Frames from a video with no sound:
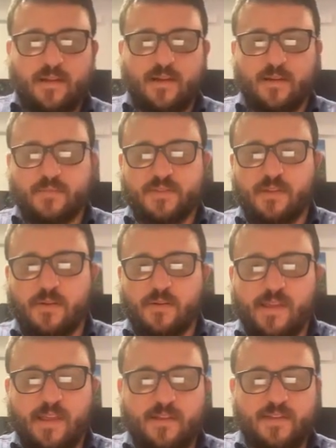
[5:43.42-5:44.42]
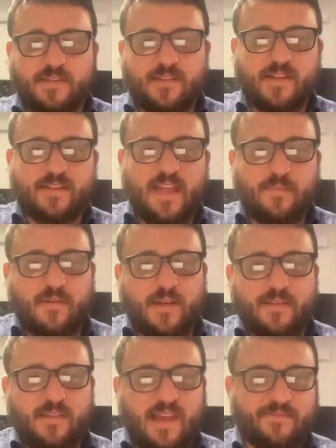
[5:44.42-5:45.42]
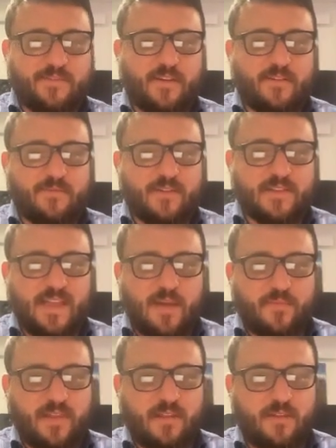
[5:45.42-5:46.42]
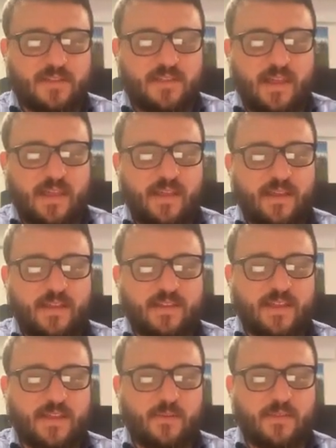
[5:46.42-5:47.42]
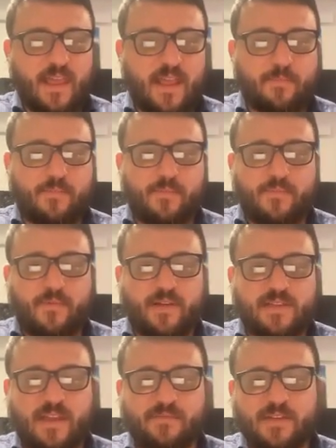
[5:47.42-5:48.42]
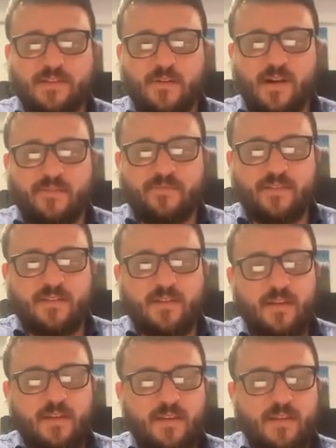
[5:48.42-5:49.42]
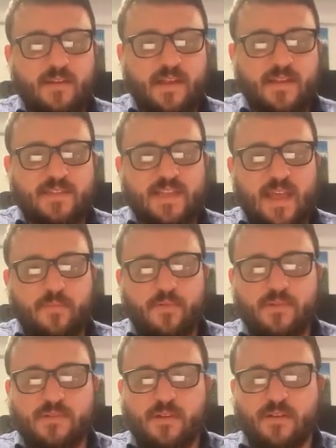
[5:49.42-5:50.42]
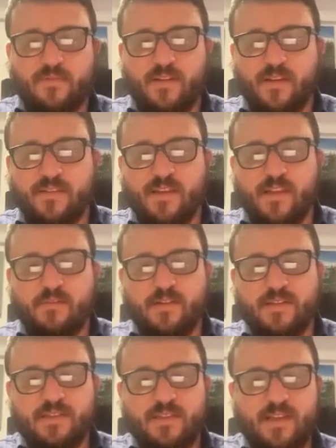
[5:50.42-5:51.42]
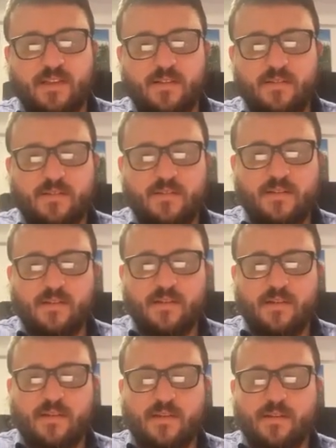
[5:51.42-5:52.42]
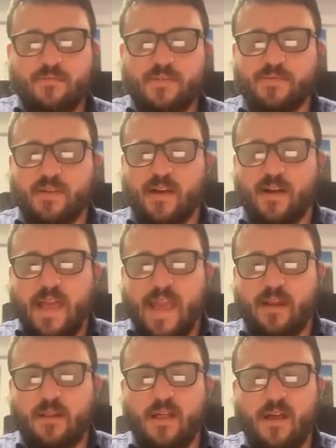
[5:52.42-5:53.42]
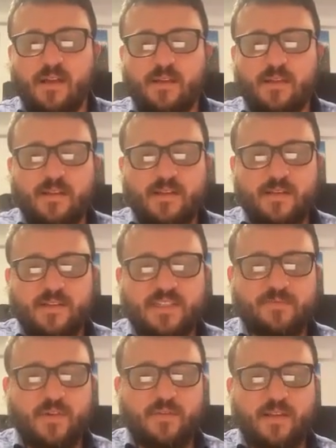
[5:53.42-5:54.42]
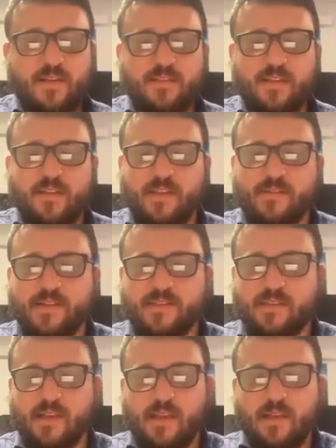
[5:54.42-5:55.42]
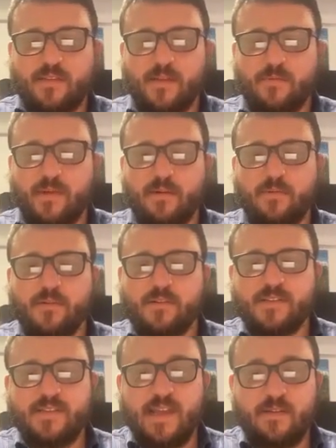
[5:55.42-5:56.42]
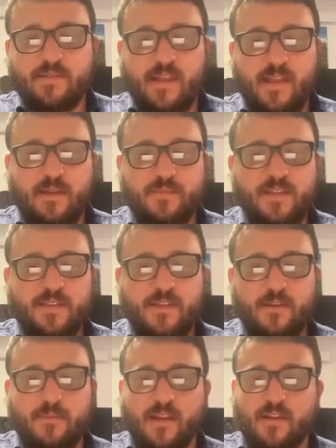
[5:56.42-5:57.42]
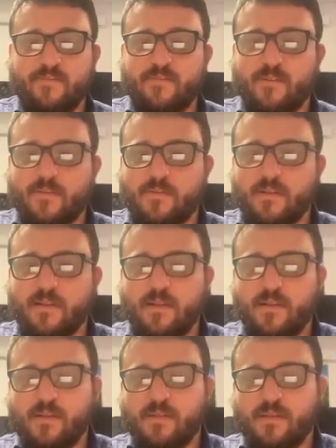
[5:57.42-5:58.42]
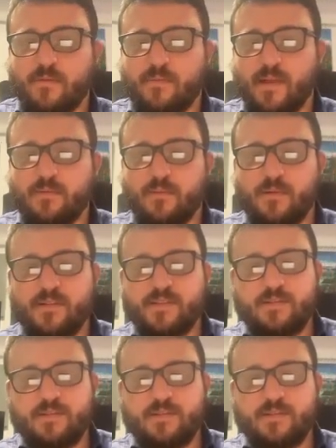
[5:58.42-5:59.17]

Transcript: So here's an example on the left of what sampling looks like. It's like you take points every so often as samples of a continuous signal, which we call analog, smooth and continuous, the real world sound that comes into your microphone, real world